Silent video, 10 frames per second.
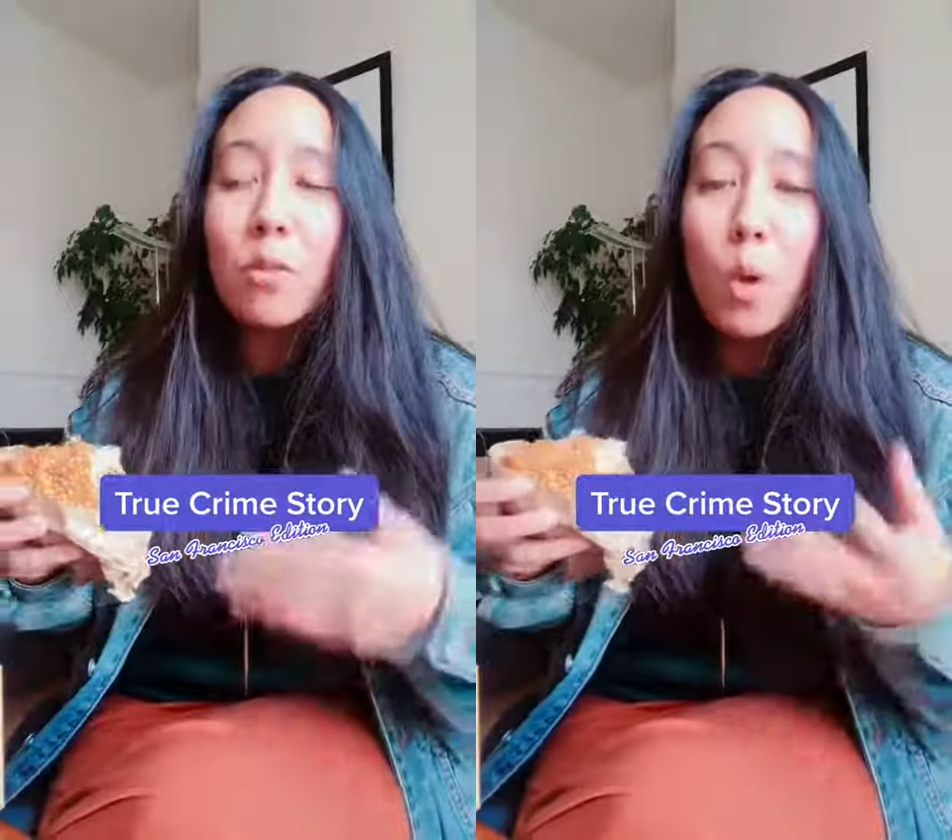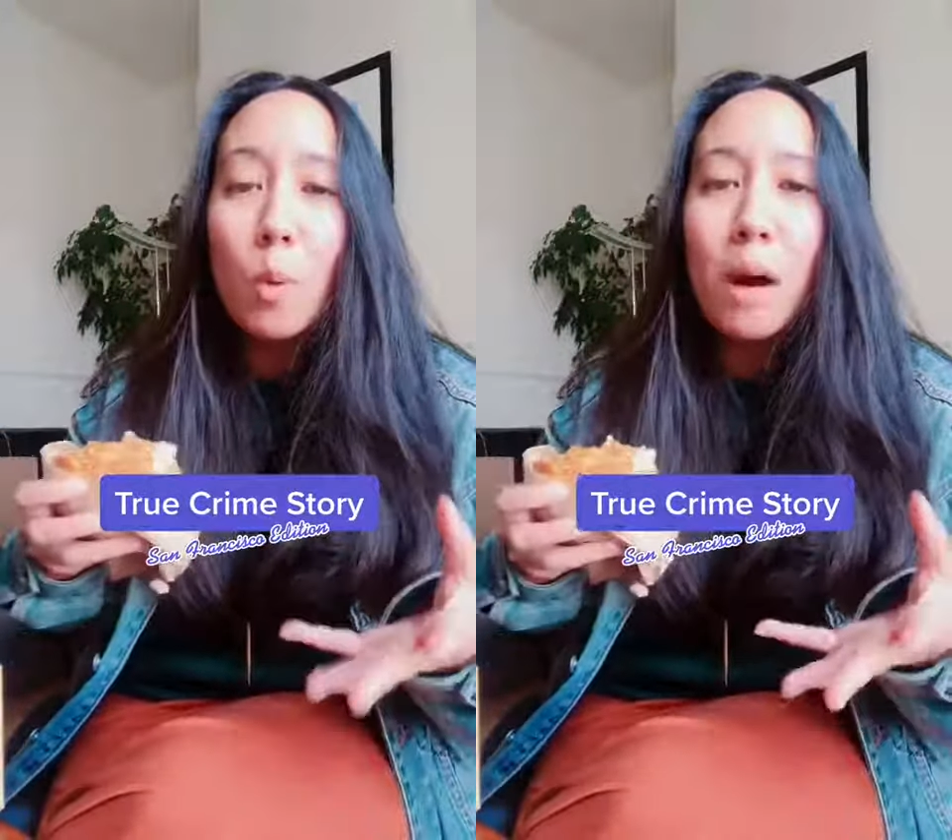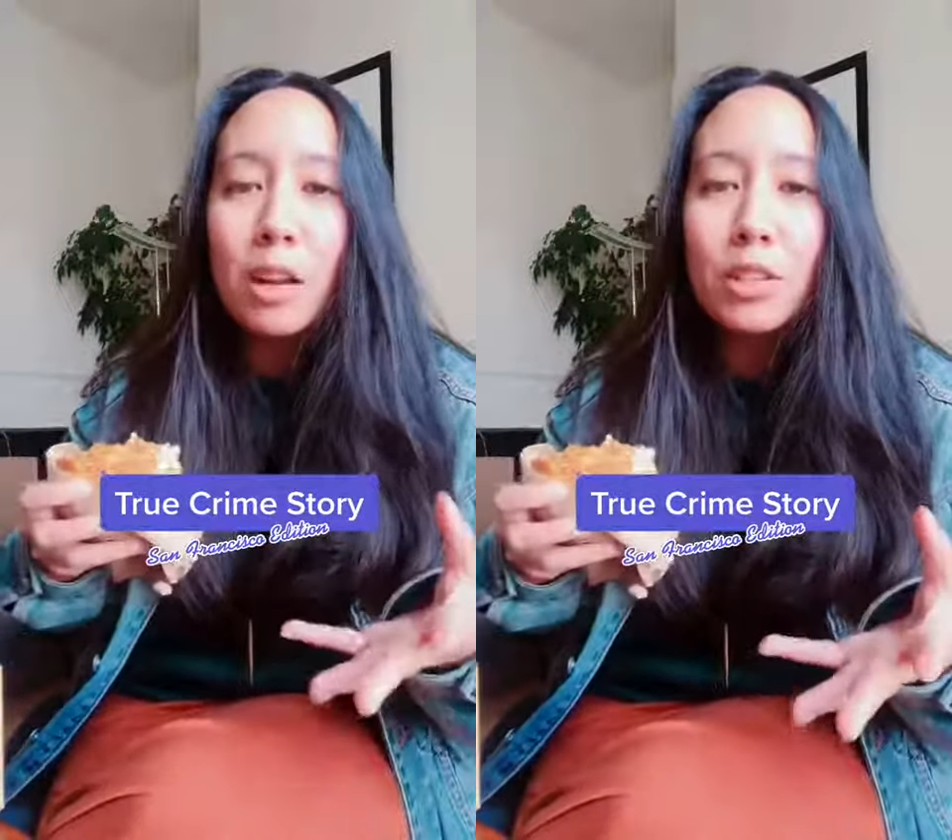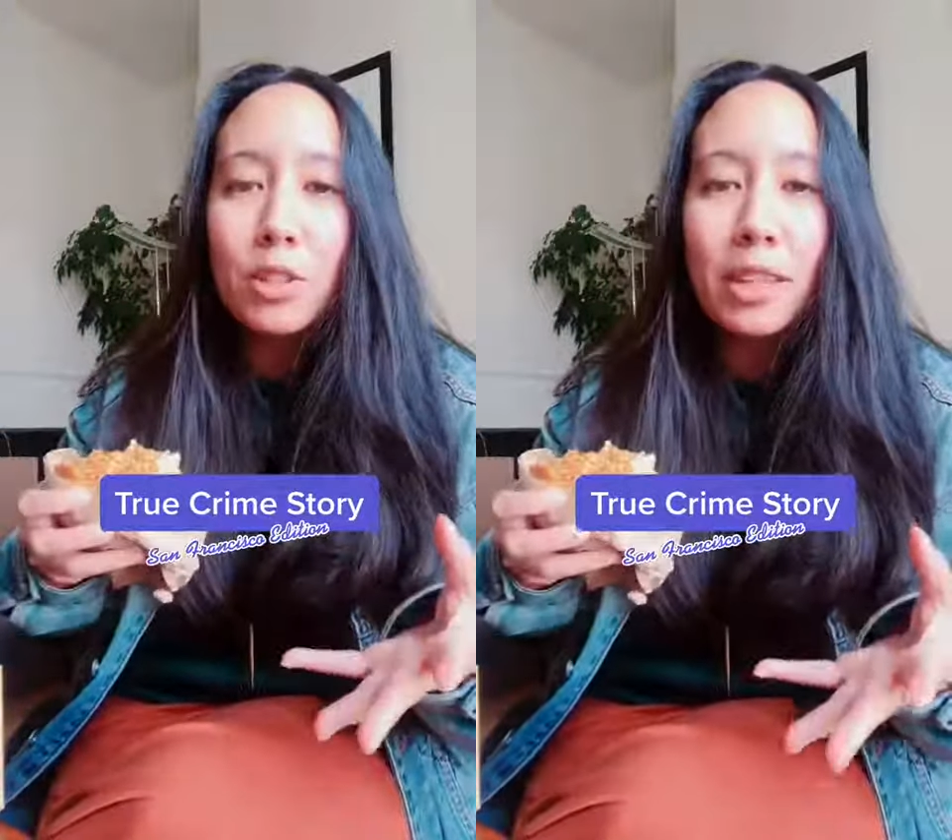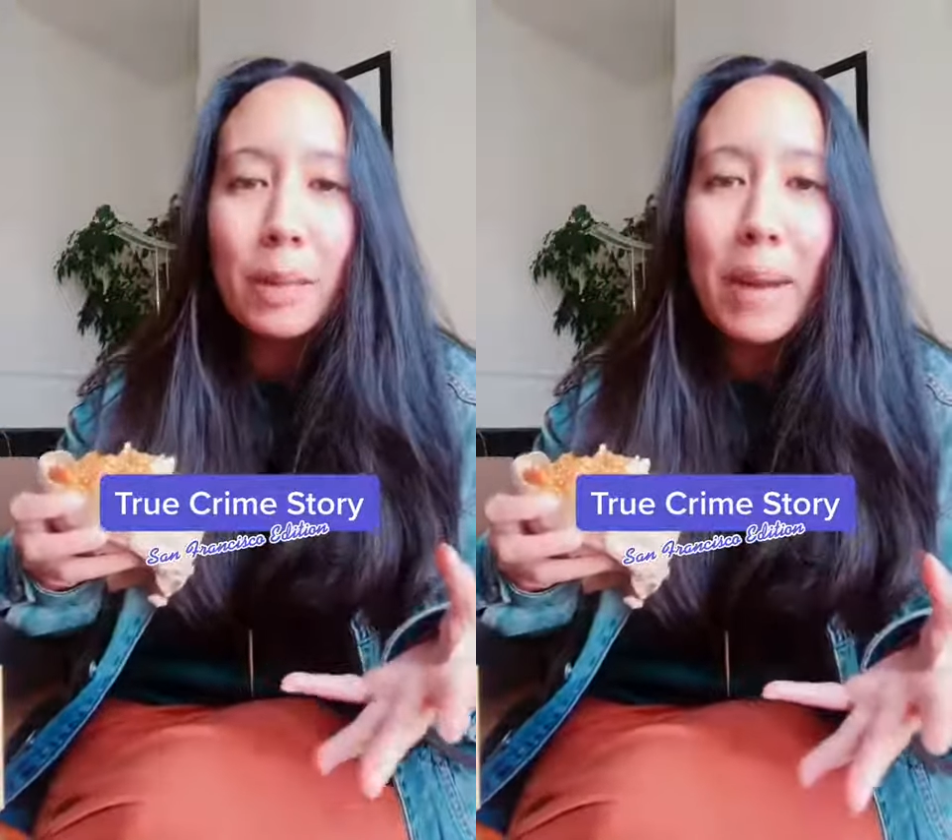role model
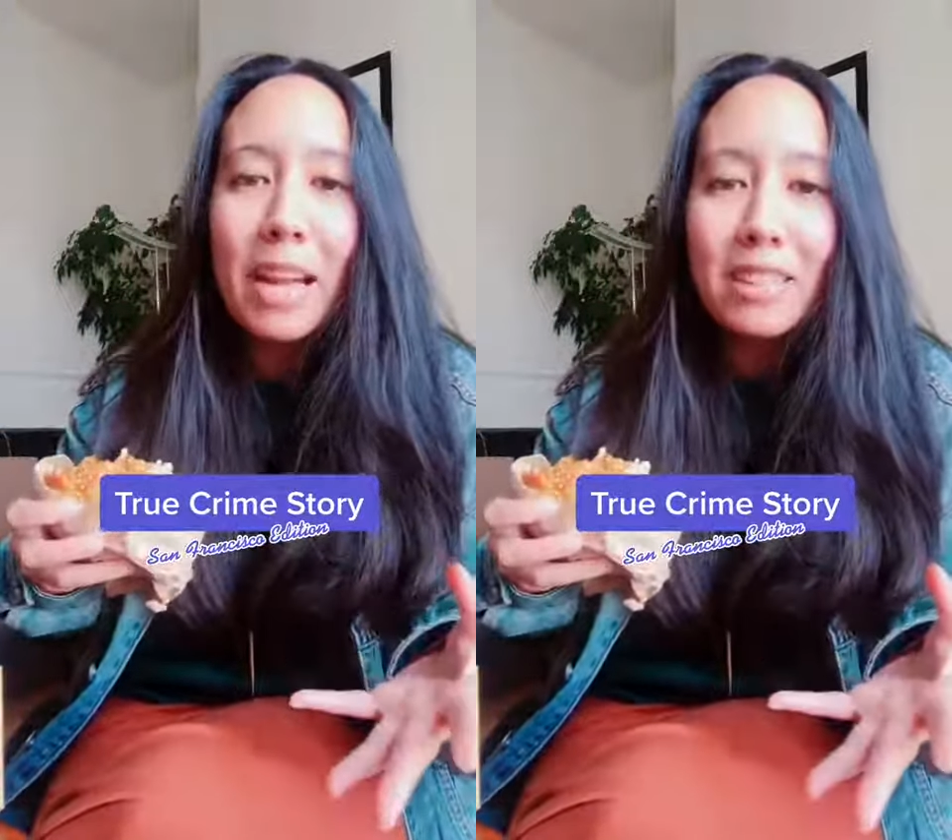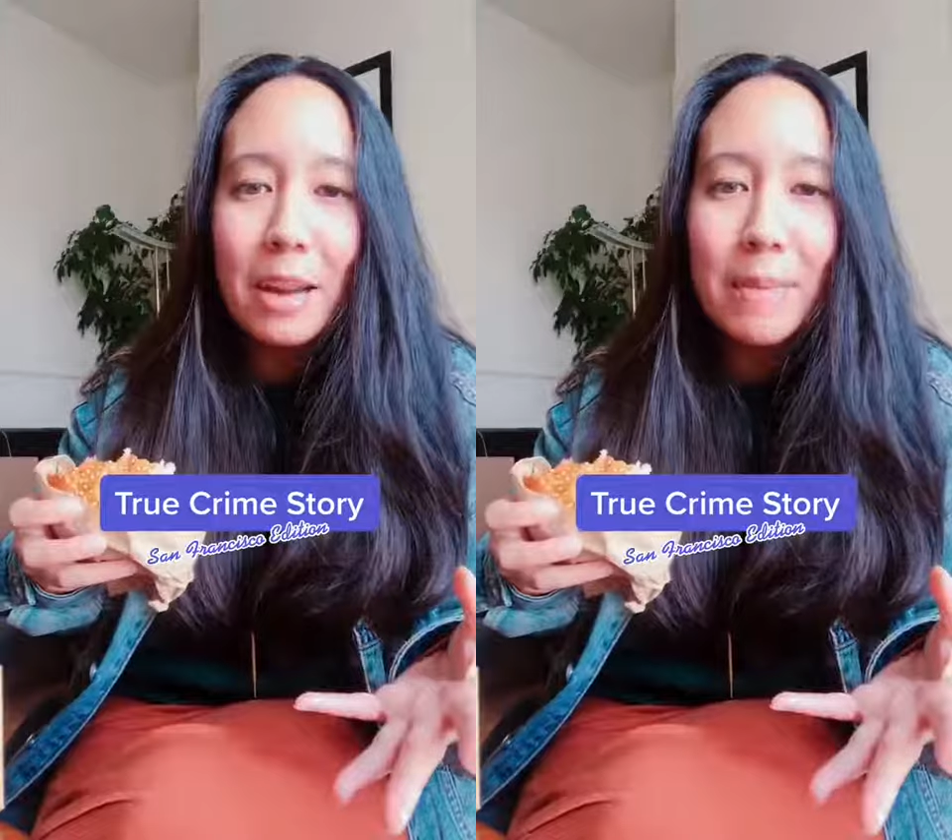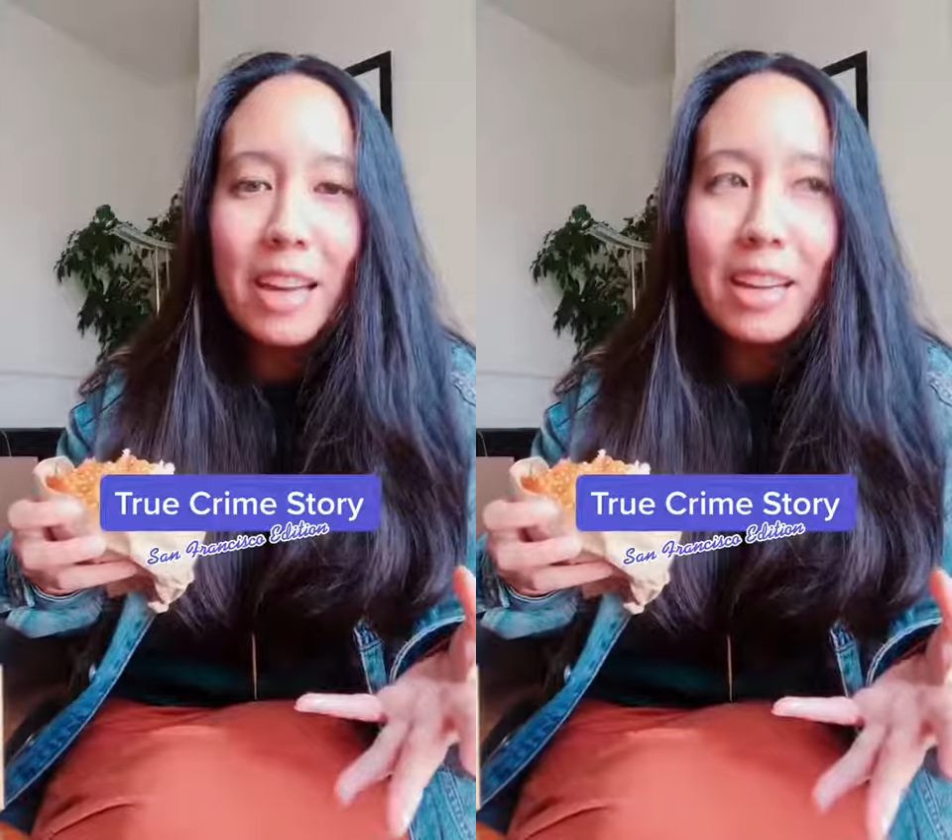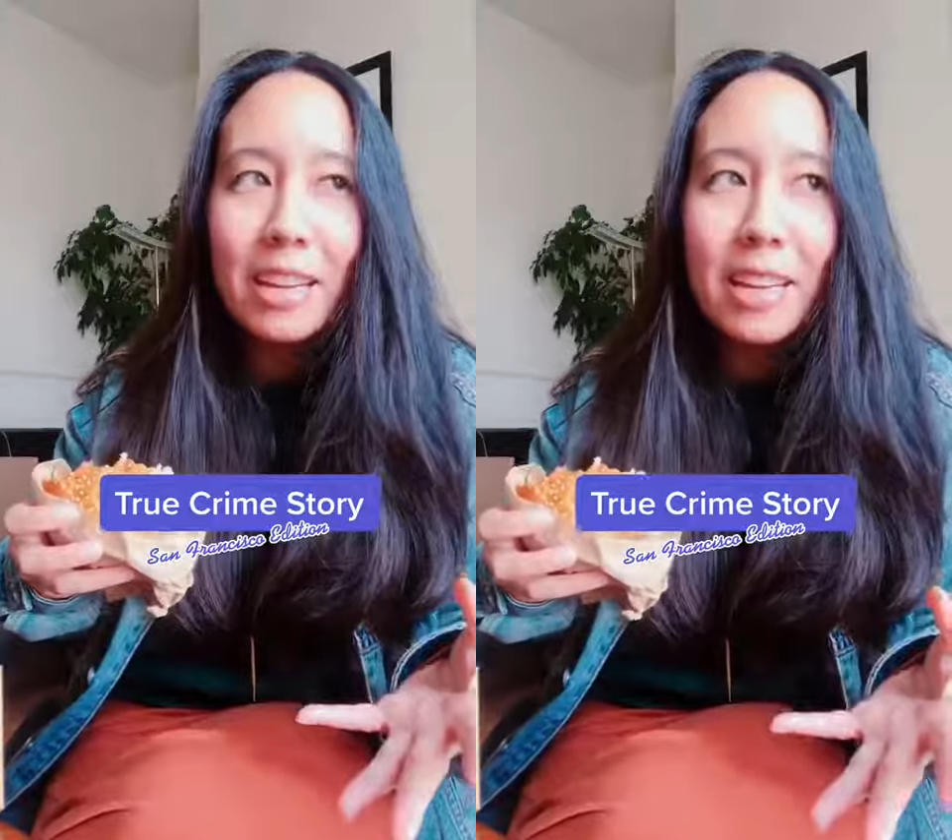during the pandemic,